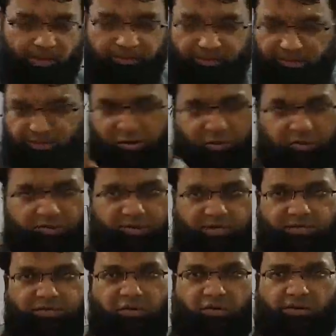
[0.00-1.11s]
this soldier
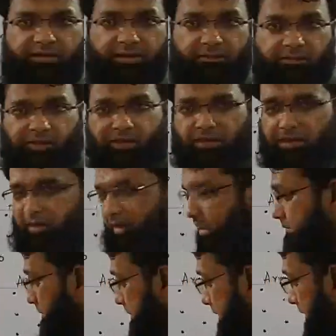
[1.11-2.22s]
has got in him
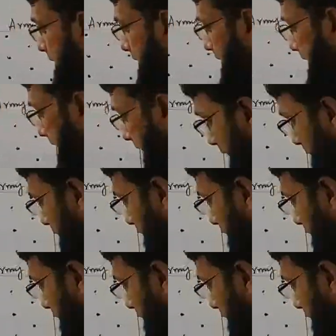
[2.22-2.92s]
in